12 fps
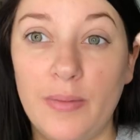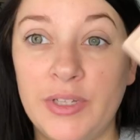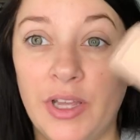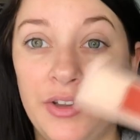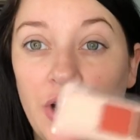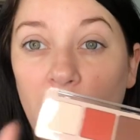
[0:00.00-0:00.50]
I'm
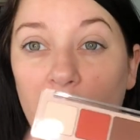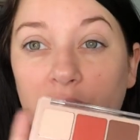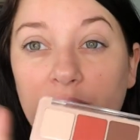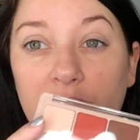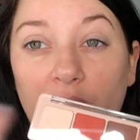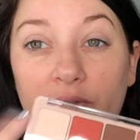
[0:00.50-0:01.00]
telling y'all, her
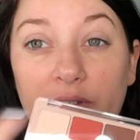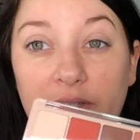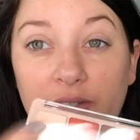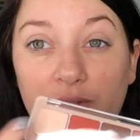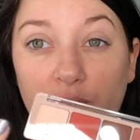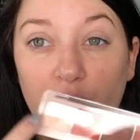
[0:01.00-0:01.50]
stuff is
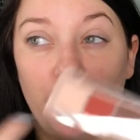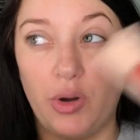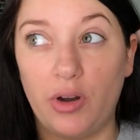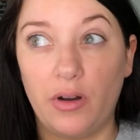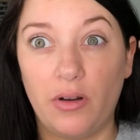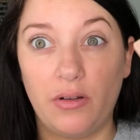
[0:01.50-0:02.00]

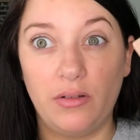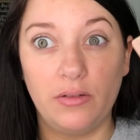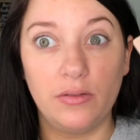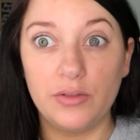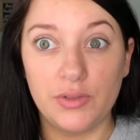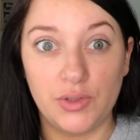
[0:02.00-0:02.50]
super,
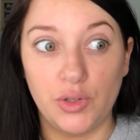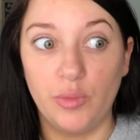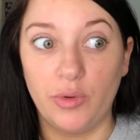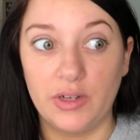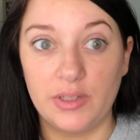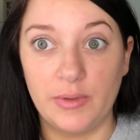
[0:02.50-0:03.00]
super
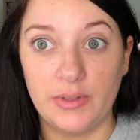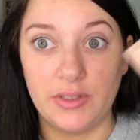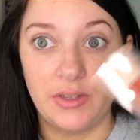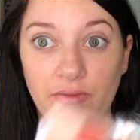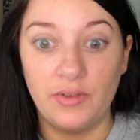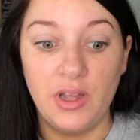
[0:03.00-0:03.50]
expensive.